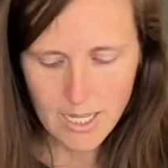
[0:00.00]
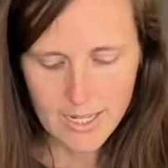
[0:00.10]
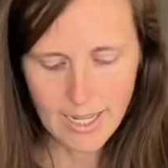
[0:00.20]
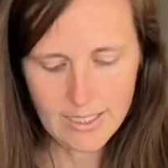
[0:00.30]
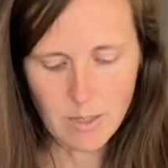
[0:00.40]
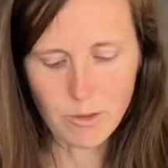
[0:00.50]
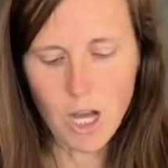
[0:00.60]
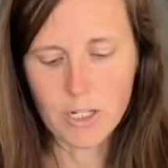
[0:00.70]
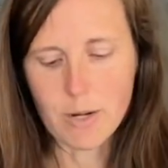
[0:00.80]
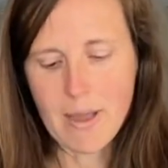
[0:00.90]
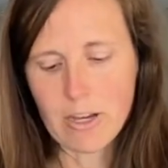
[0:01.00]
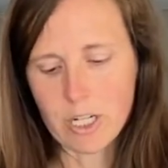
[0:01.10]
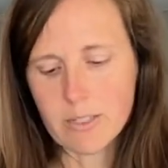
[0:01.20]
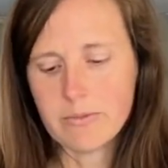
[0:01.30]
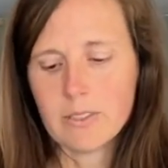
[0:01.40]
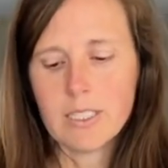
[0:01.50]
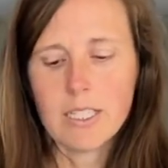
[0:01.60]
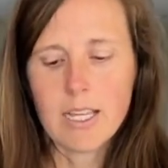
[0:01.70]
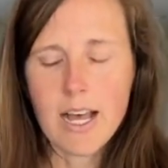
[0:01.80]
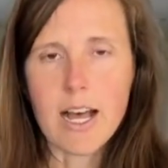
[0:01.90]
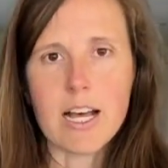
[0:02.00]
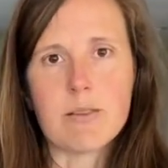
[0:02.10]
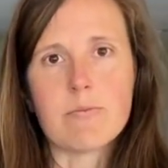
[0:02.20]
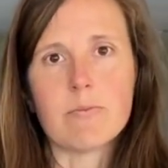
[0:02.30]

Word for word: Next up, laundry powder. Um,